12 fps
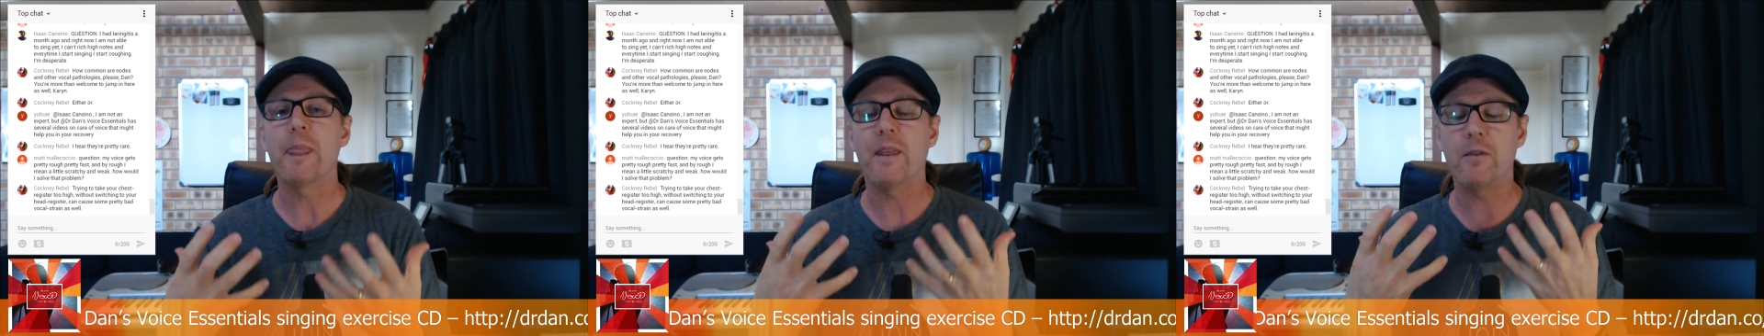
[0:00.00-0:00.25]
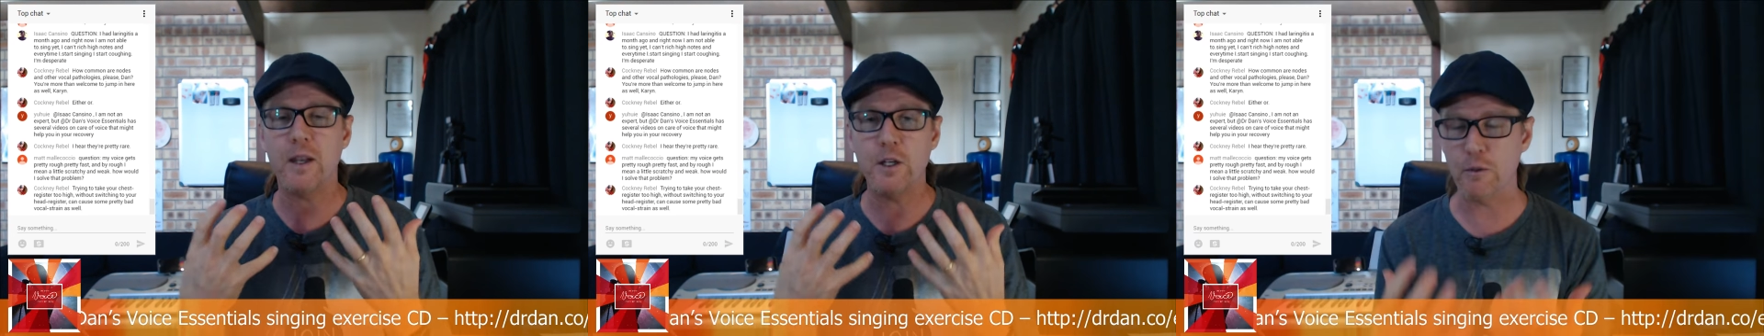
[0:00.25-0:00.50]

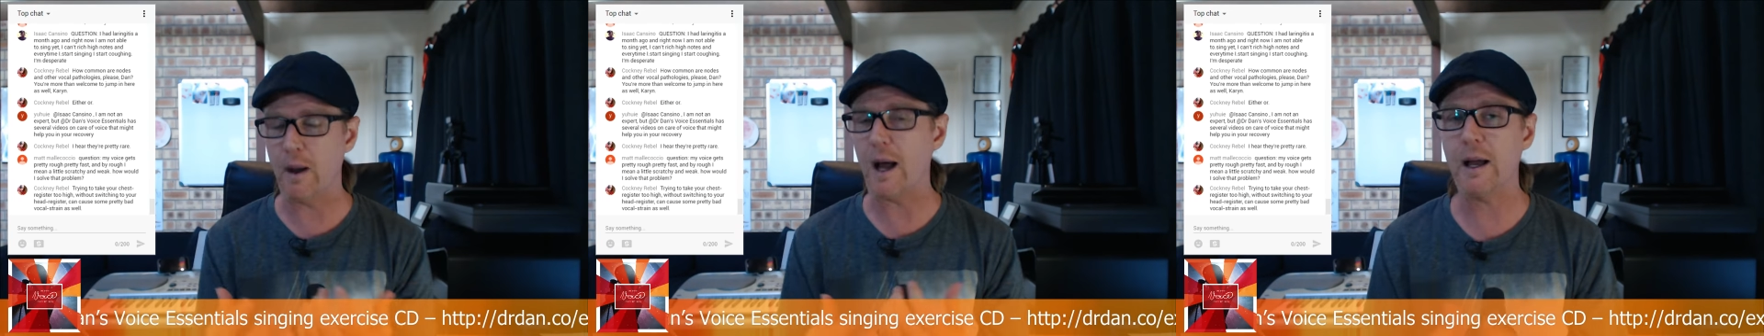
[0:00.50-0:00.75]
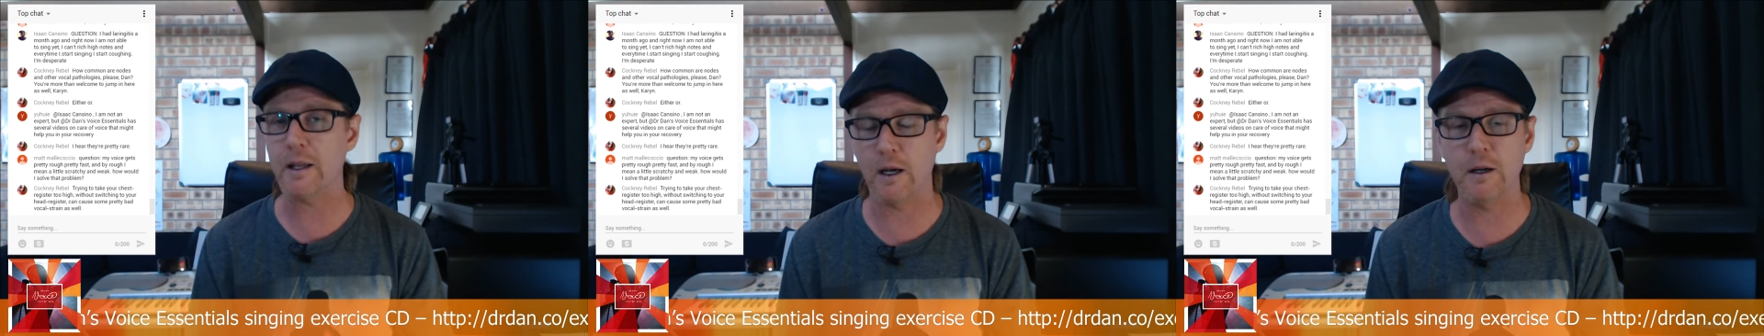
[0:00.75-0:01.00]
then you
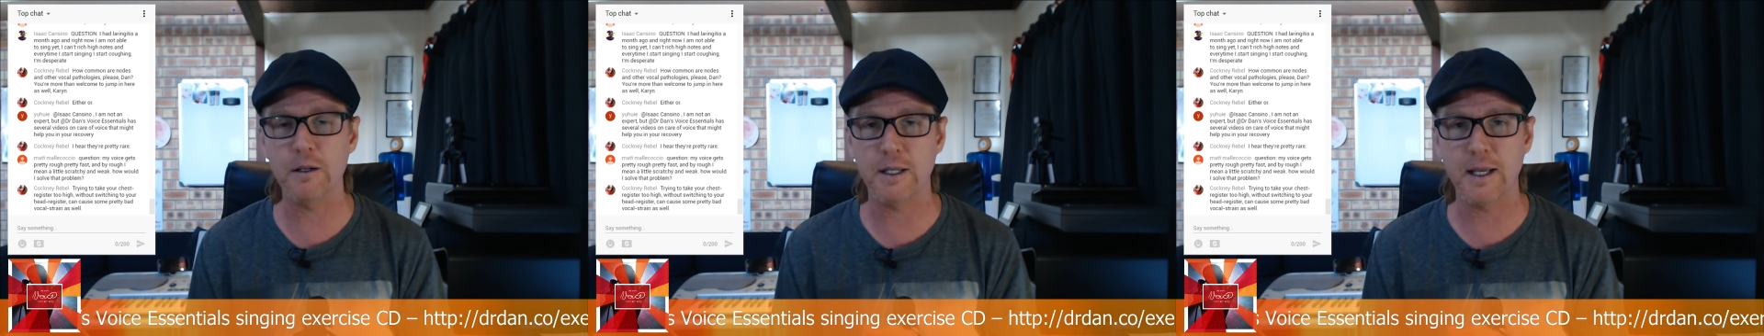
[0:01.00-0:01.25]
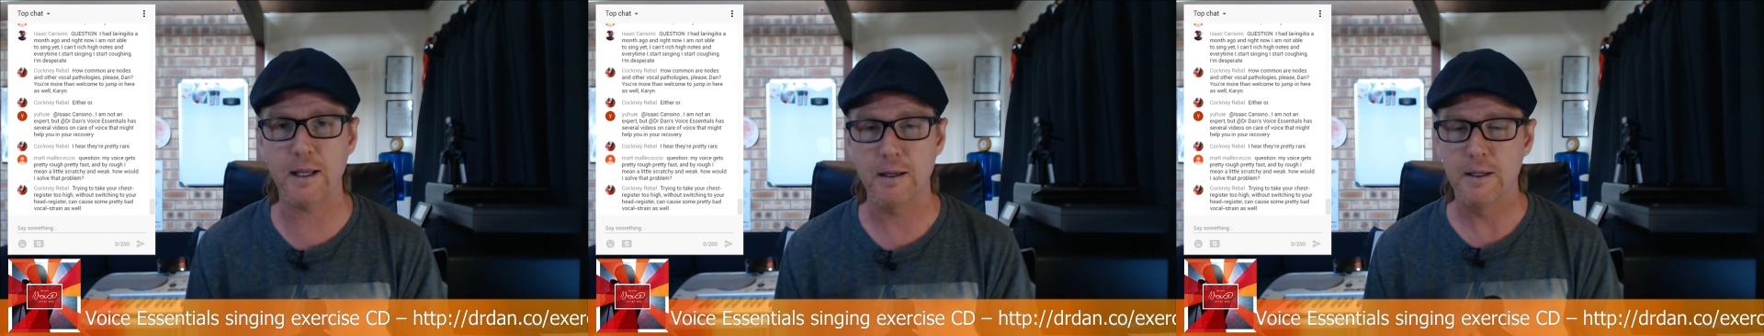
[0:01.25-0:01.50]
are going to
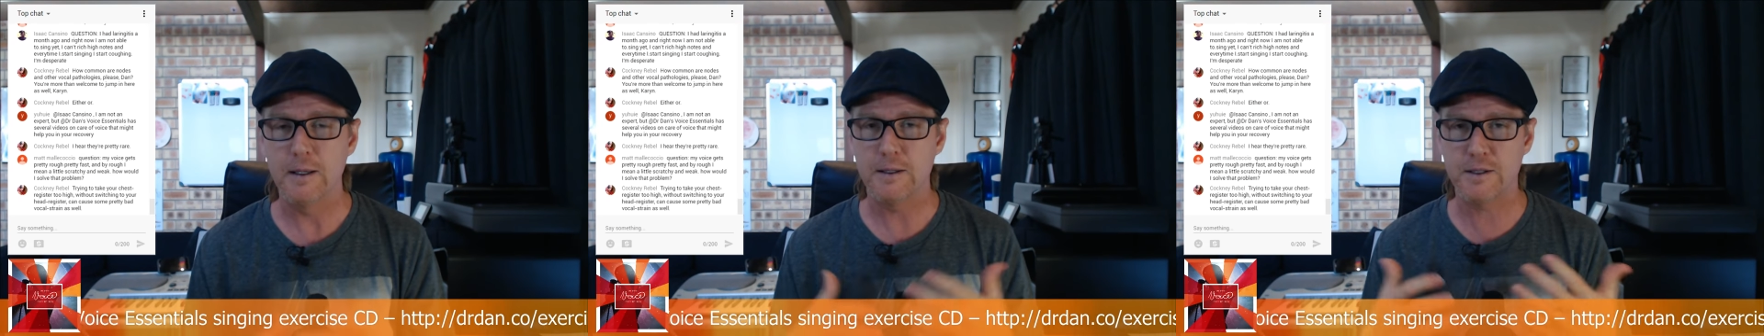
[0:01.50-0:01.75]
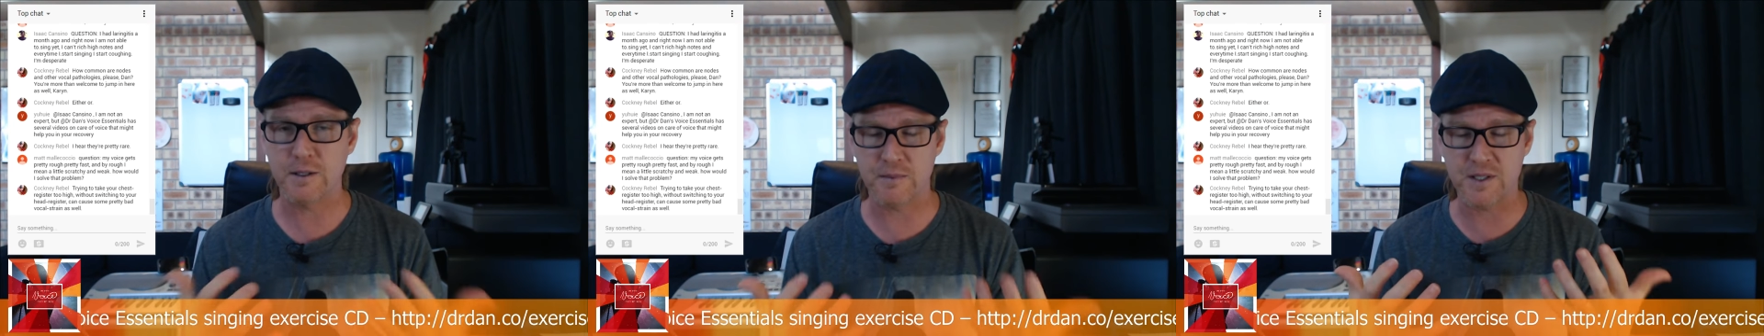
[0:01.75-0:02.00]
get
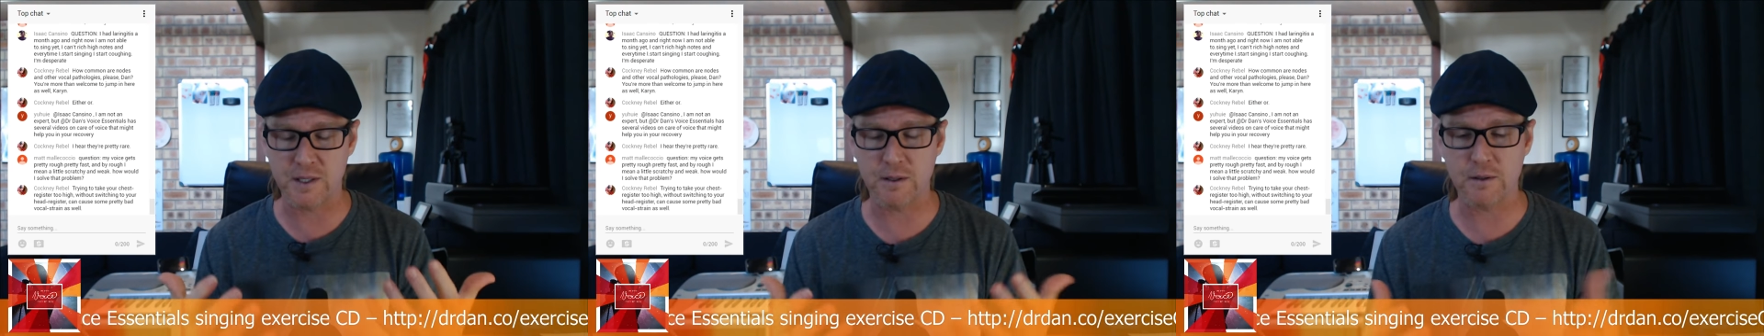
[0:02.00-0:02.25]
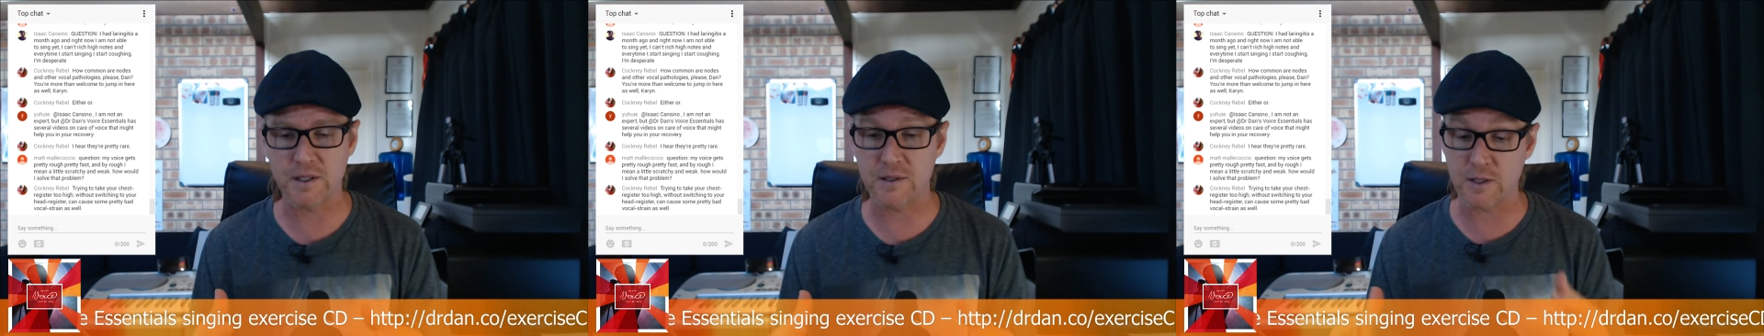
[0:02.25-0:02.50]
some
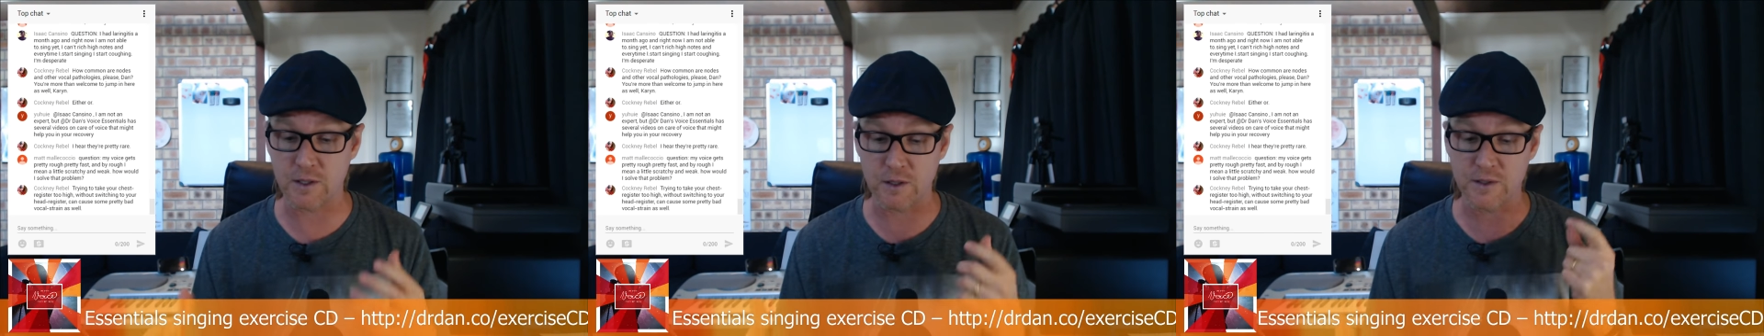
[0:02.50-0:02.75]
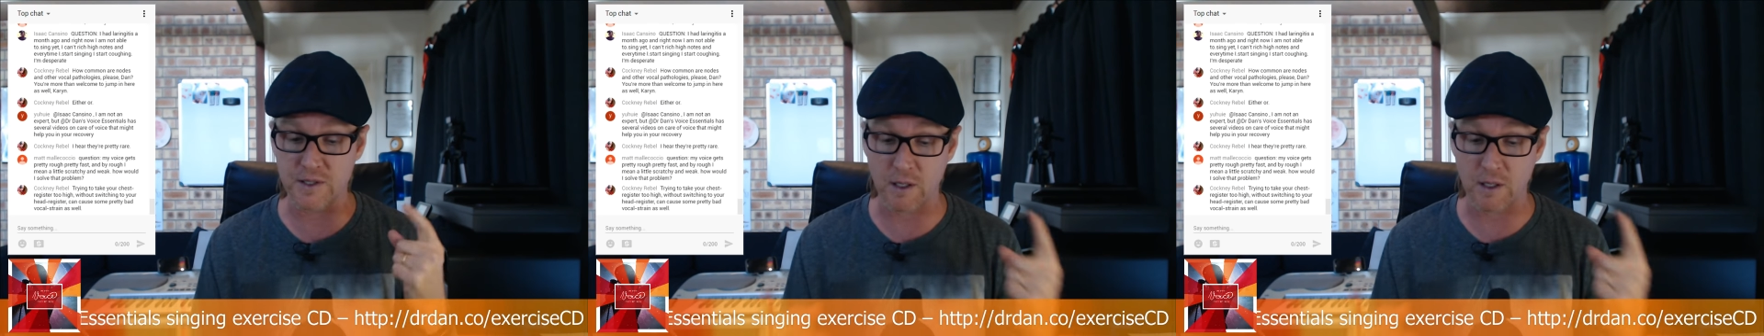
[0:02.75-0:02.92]
serious issues.